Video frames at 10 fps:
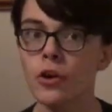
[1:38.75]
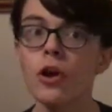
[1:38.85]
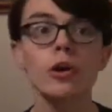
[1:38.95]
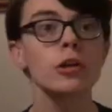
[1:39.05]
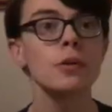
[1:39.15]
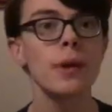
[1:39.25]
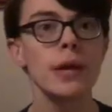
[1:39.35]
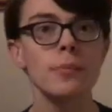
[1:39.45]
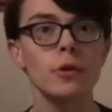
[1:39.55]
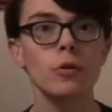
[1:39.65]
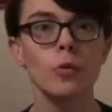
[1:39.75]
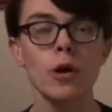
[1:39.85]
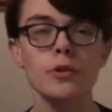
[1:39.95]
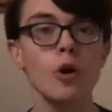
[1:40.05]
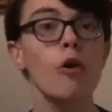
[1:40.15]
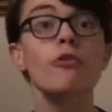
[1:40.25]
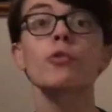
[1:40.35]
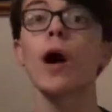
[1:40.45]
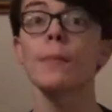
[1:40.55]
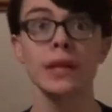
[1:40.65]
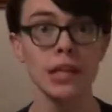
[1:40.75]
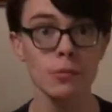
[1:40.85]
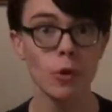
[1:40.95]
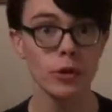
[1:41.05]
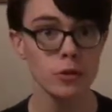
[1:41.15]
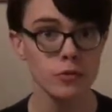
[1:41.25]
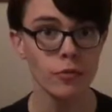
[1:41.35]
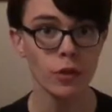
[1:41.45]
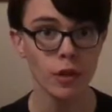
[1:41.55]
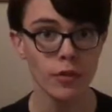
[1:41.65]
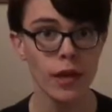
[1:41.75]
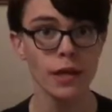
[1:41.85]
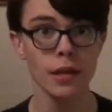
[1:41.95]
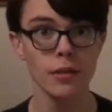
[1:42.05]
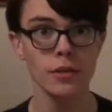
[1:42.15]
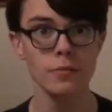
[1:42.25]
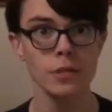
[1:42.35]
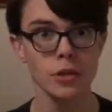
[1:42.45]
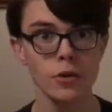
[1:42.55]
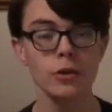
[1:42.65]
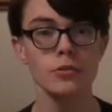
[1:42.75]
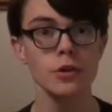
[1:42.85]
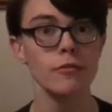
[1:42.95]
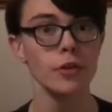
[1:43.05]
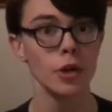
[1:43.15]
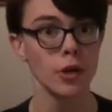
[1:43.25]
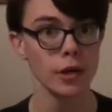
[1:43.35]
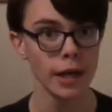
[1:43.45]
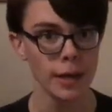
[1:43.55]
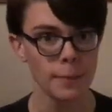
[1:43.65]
Early paper was overwhelmingly more useful than the materials of the current day.